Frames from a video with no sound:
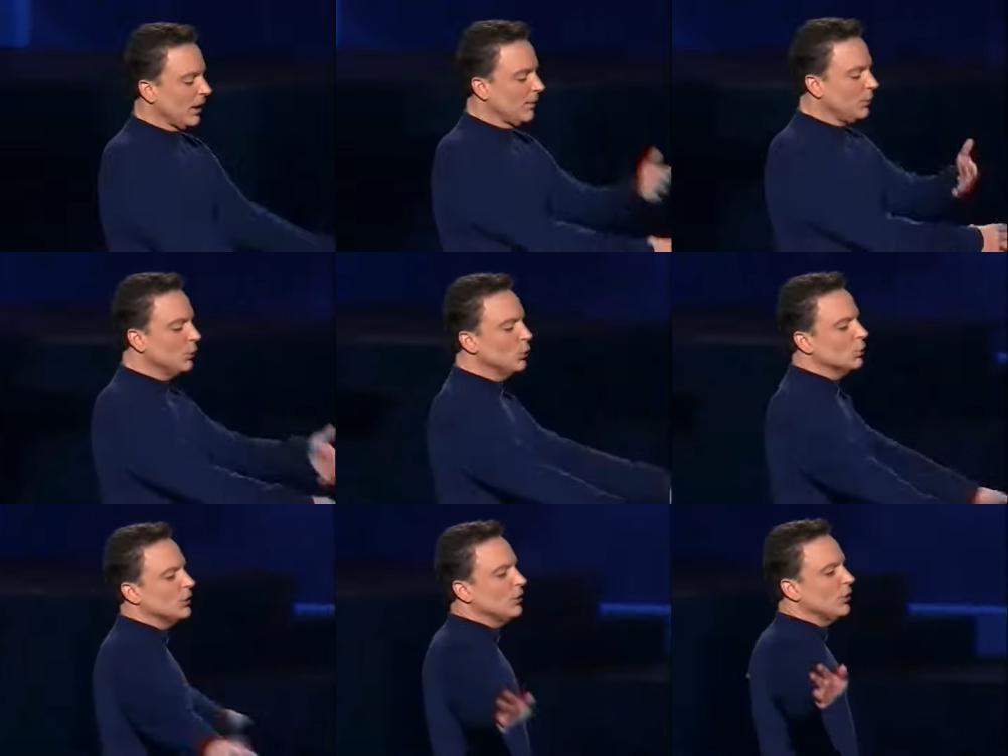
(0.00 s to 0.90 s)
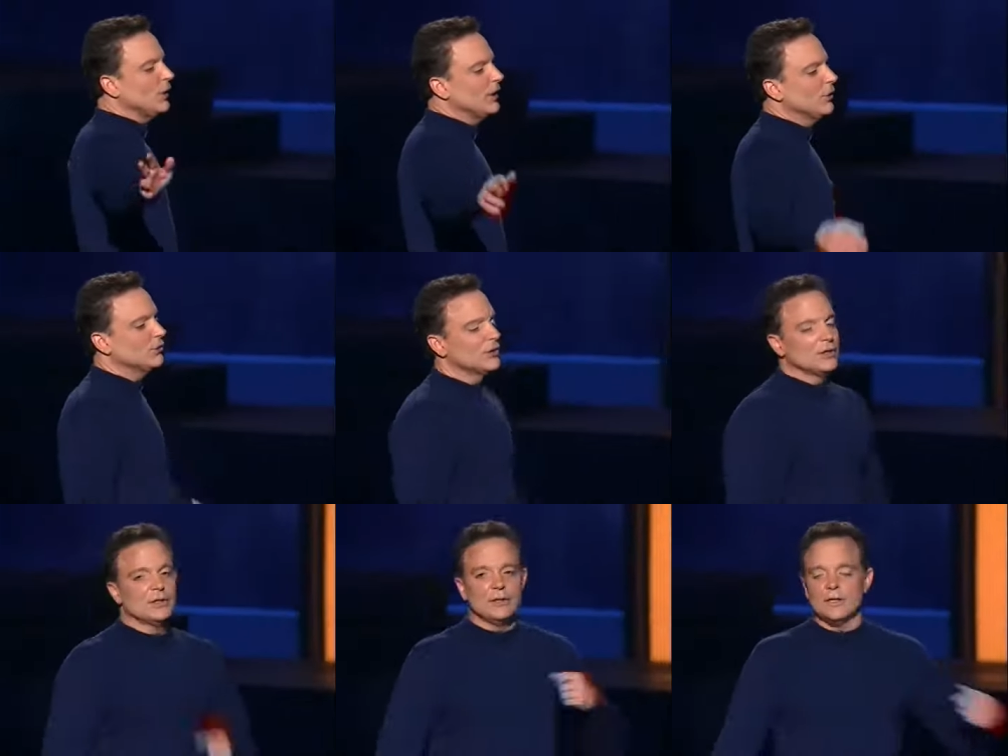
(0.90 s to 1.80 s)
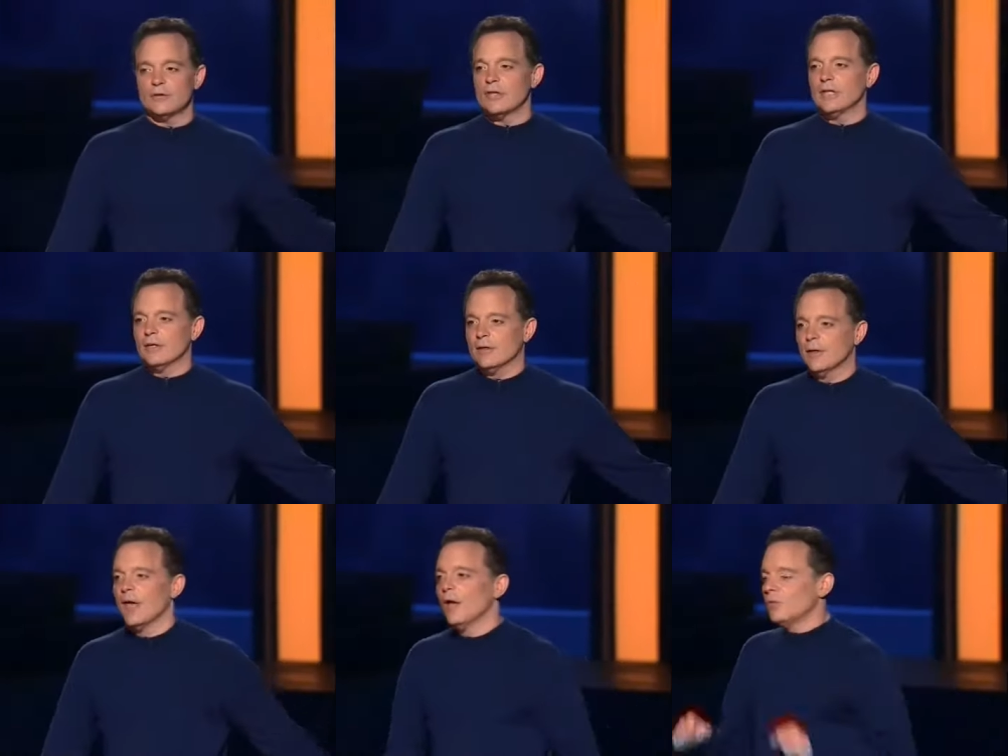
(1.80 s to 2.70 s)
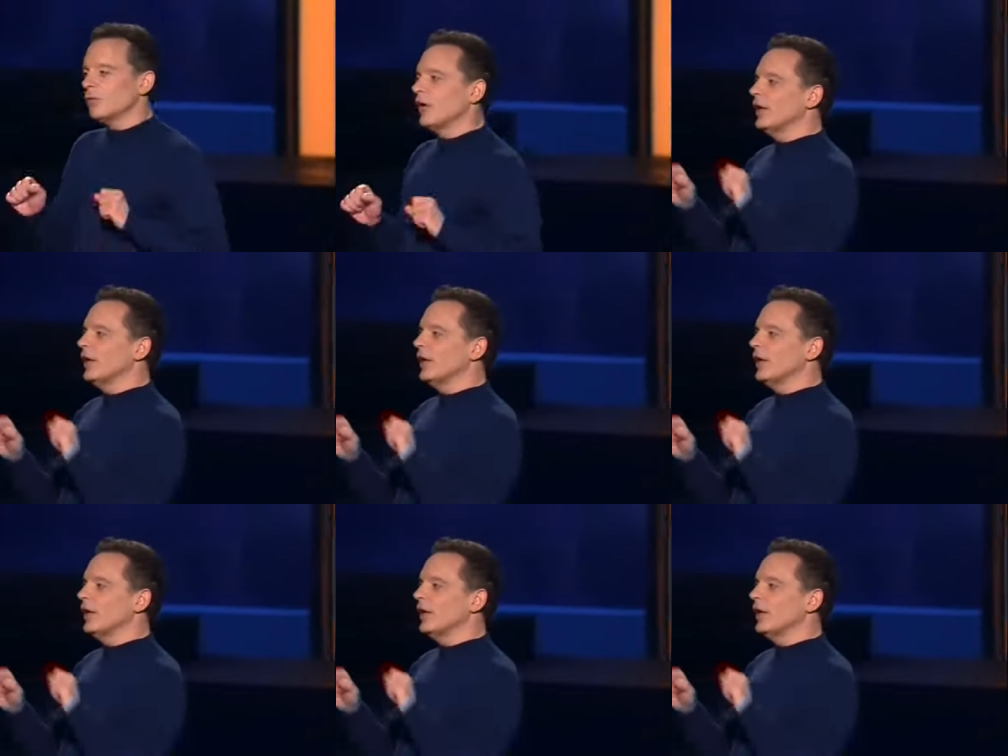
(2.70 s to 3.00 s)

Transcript: pool that nobody goes in, it's heated. Flying